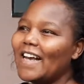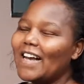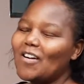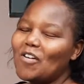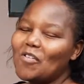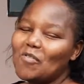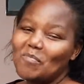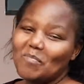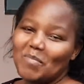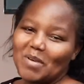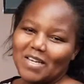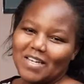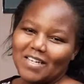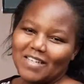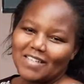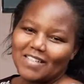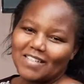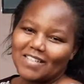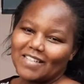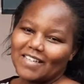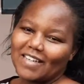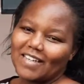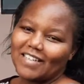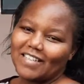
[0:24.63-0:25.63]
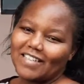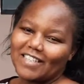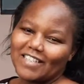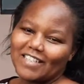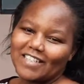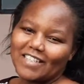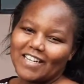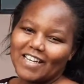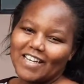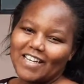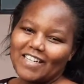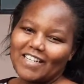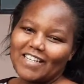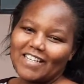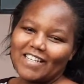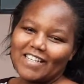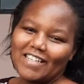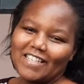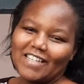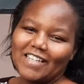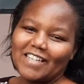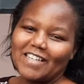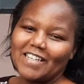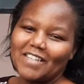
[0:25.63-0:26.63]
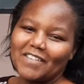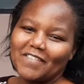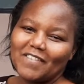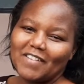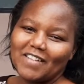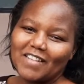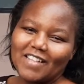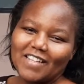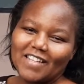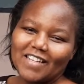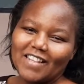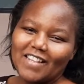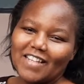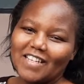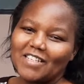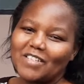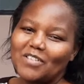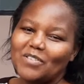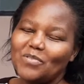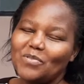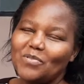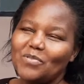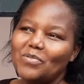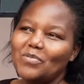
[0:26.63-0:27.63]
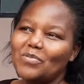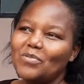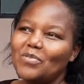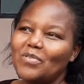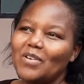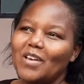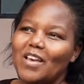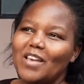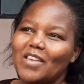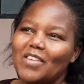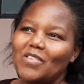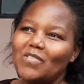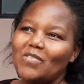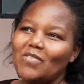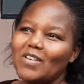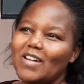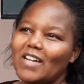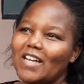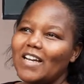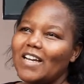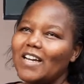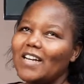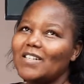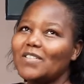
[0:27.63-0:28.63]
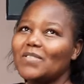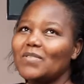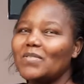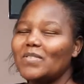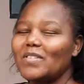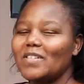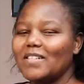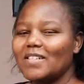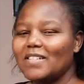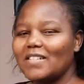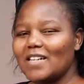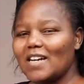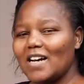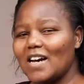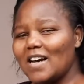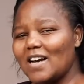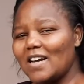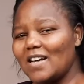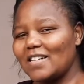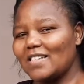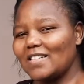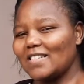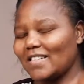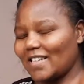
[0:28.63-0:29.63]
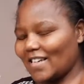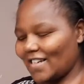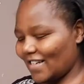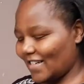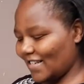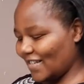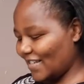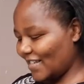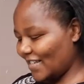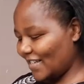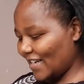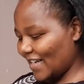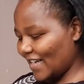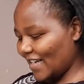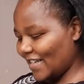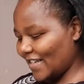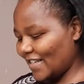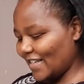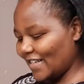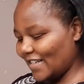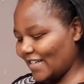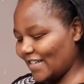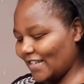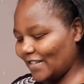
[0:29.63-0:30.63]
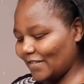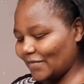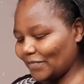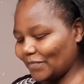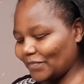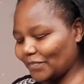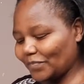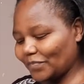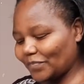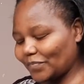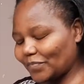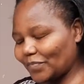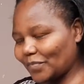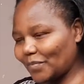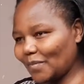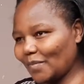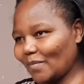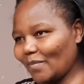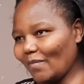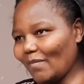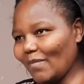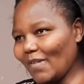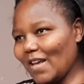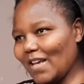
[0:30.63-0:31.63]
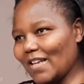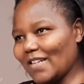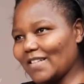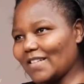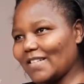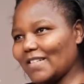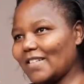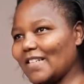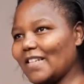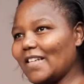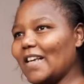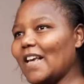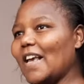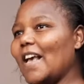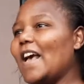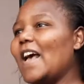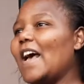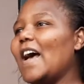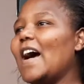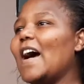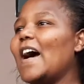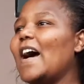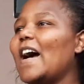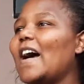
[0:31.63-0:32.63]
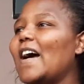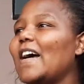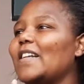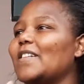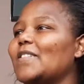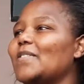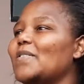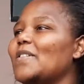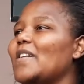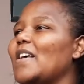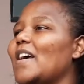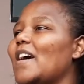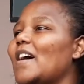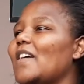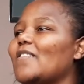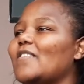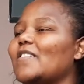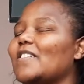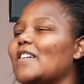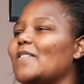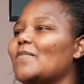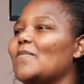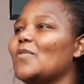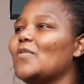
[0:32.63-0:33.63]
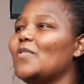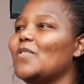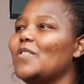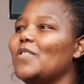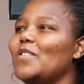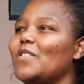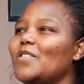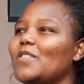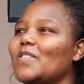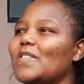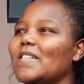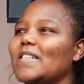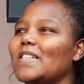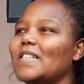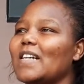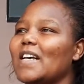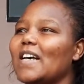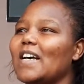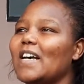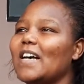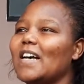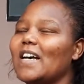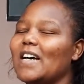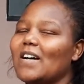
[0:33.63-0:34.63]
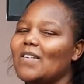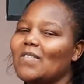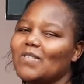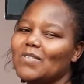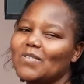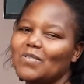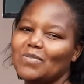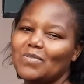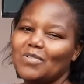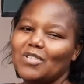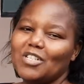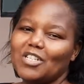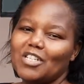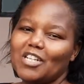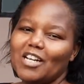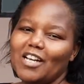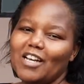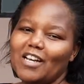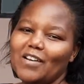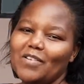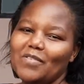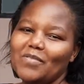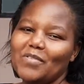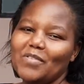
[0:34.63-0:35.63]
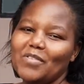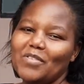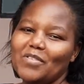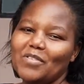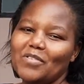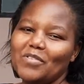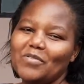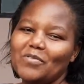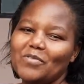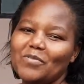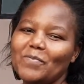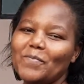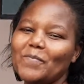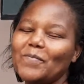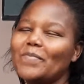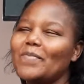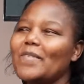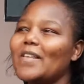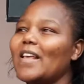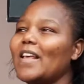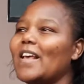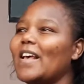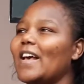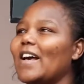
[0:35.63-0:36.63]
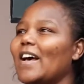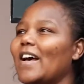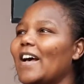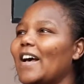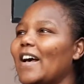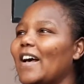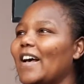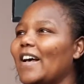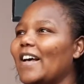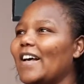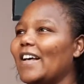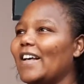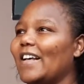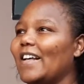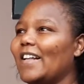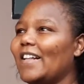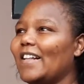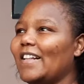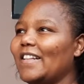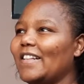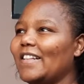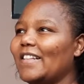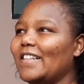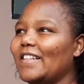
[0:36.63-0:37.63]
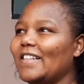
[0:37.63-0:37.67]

comment and share each and everything that you like us to discuss and see. Today I have some good news I want to share with you. I